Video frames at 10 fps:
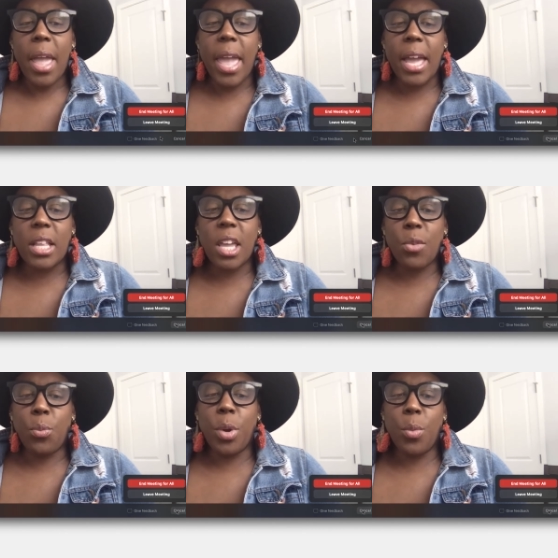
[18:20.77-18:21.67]
And
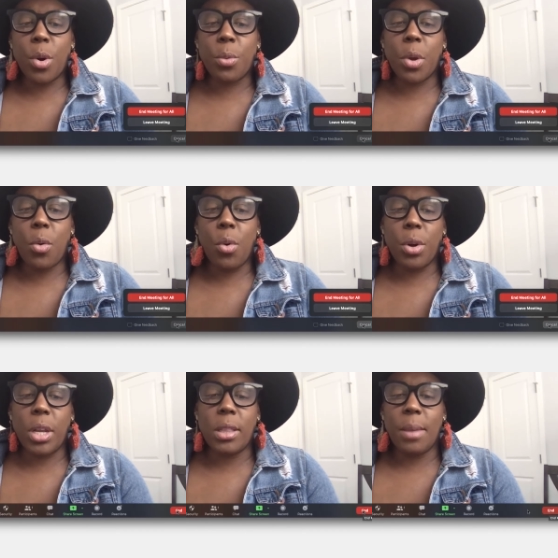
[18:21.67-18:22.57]
if we were
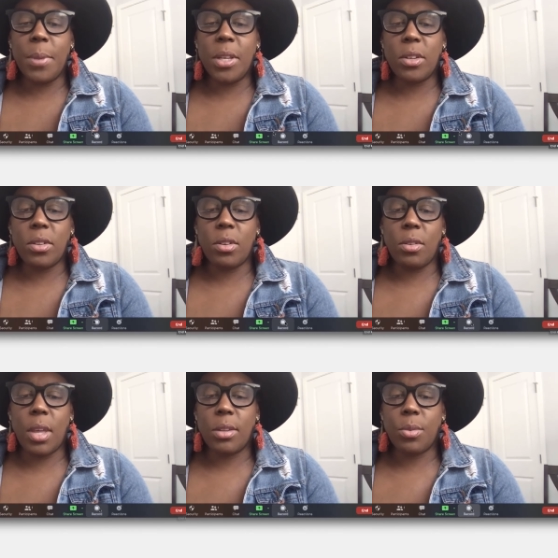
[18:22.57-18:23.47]
recording, let me just do
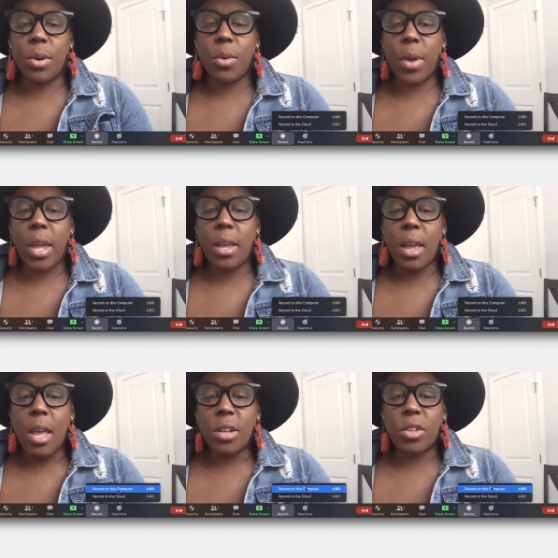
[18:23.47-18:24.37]
this real quick.
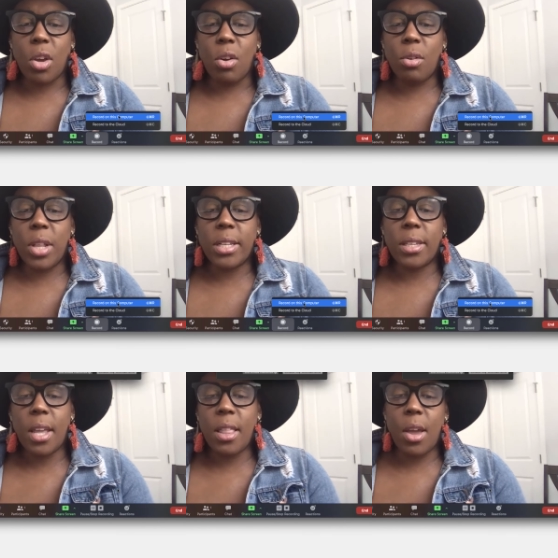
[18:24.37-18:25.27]
So let's
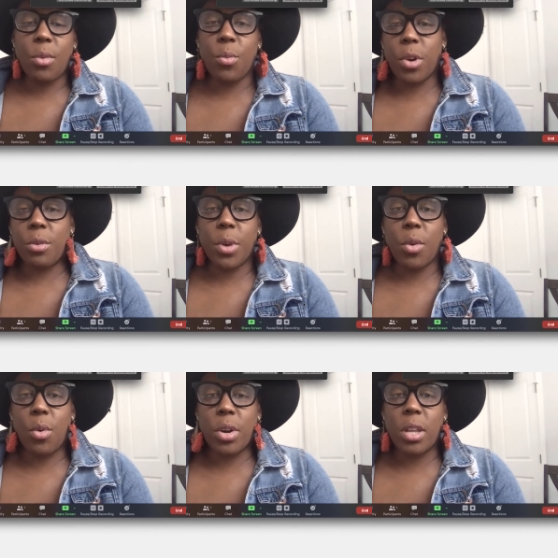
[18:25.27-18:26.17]
say that we're
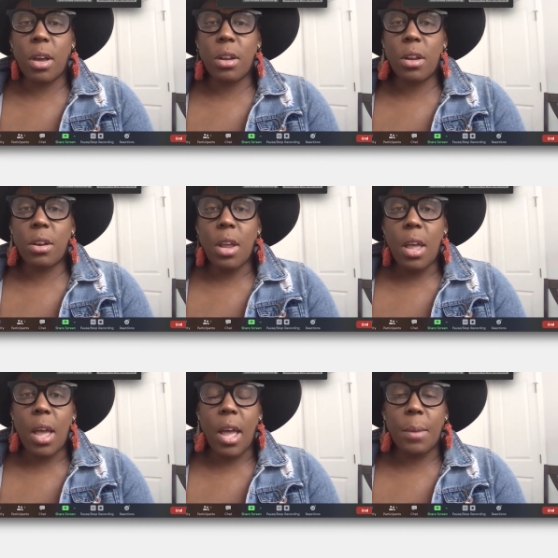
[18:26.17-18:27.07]
recording on our
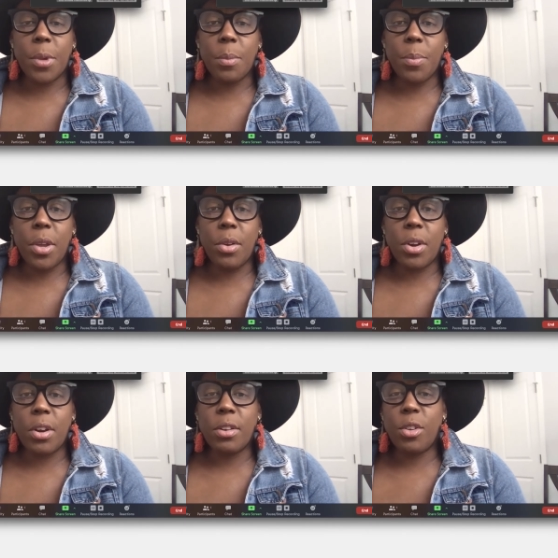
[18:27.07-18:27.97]
um,
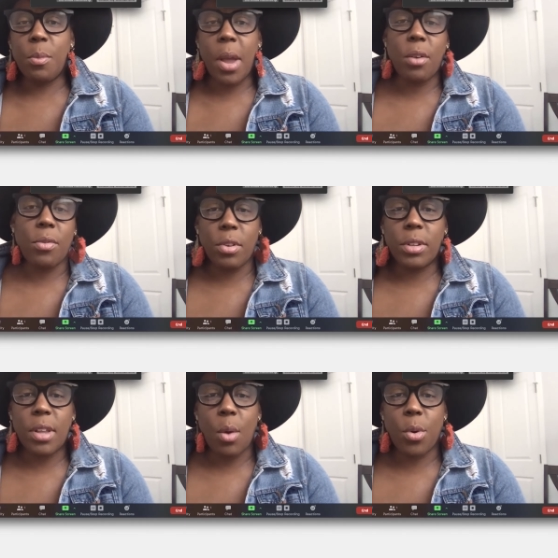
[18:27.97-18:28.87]
computer, your microphone
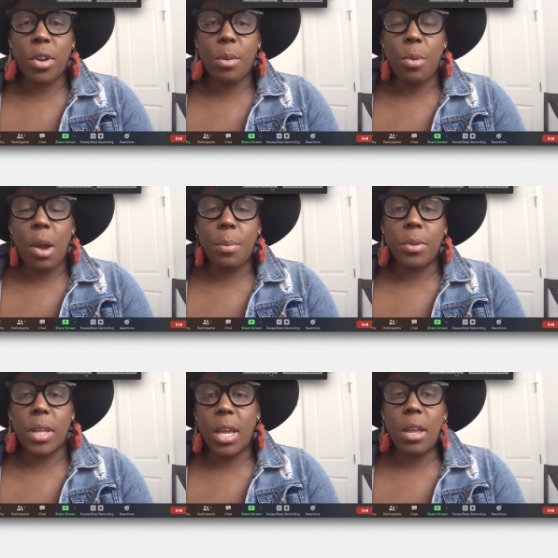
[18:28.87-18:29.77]
is not working
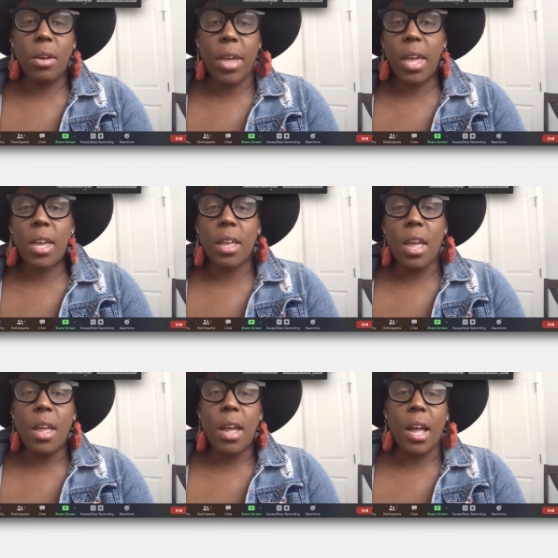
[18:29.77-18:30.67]
properly. Okay,
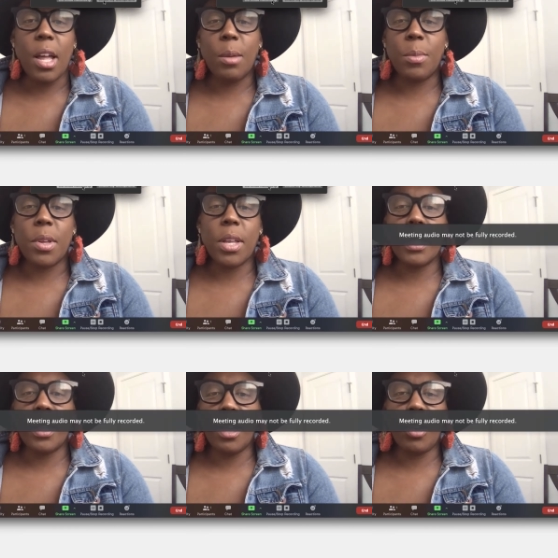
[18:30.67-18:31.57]
um,
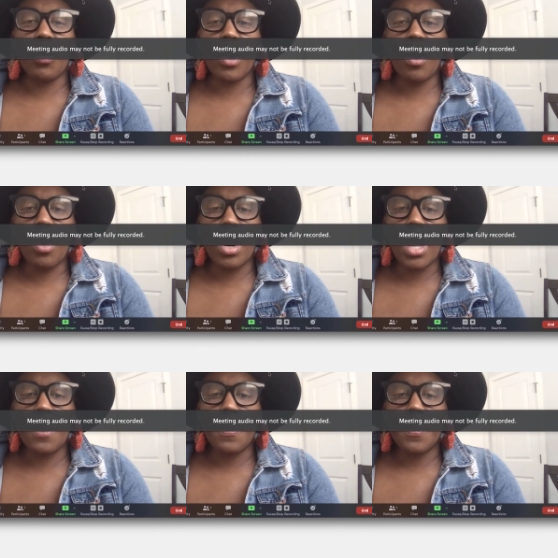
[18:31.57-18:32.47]
continue
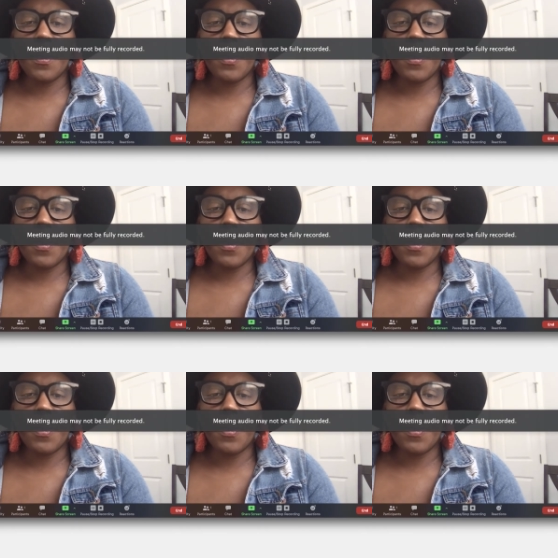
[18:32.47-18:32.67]
recording.